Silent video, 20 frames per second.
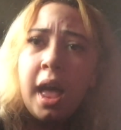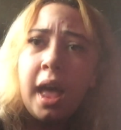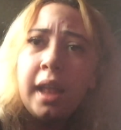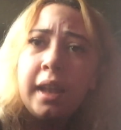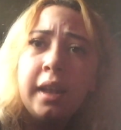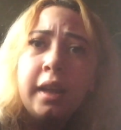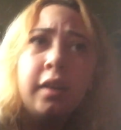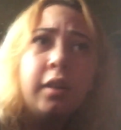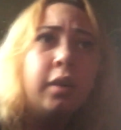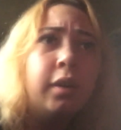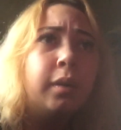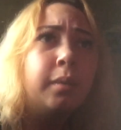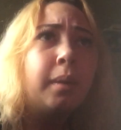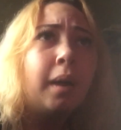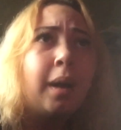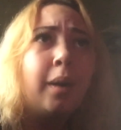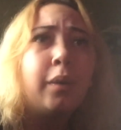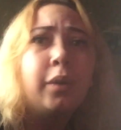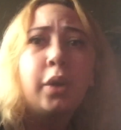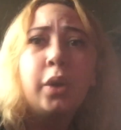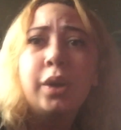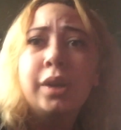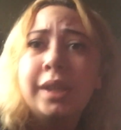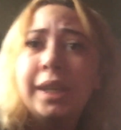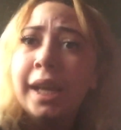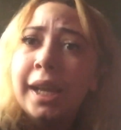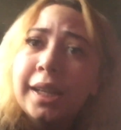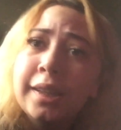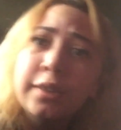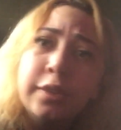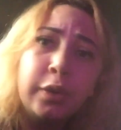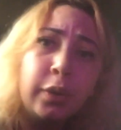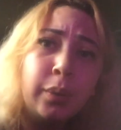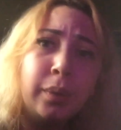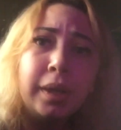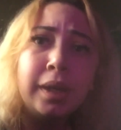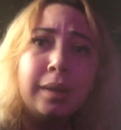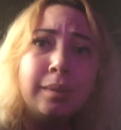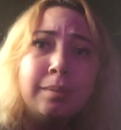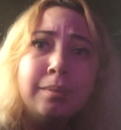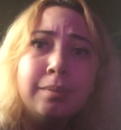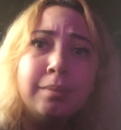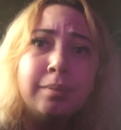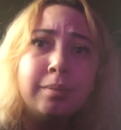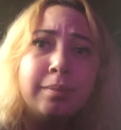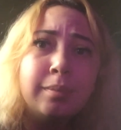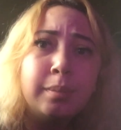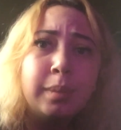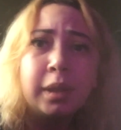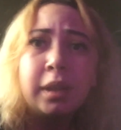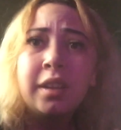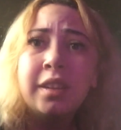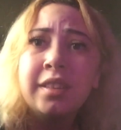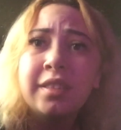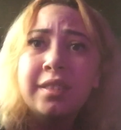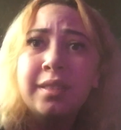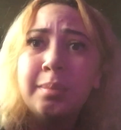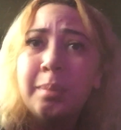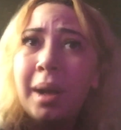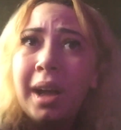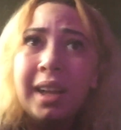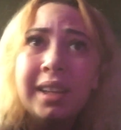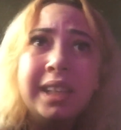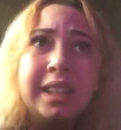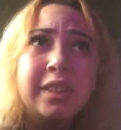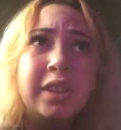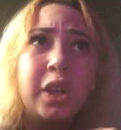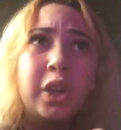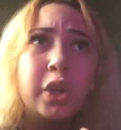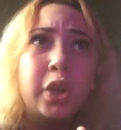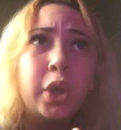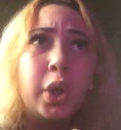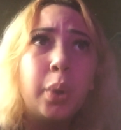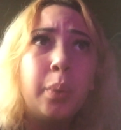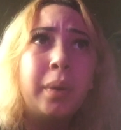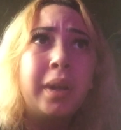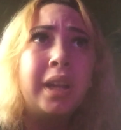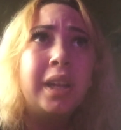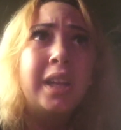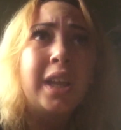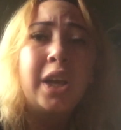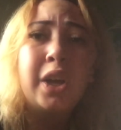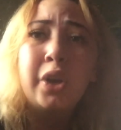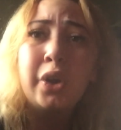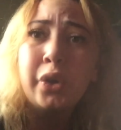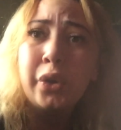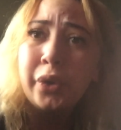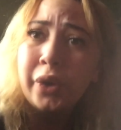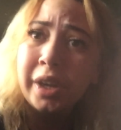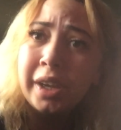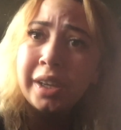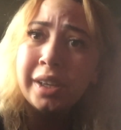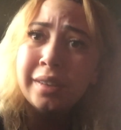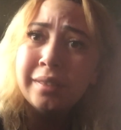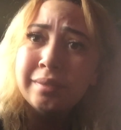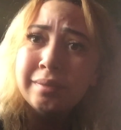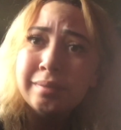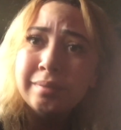and I hope how your day's going, because mine is not going great.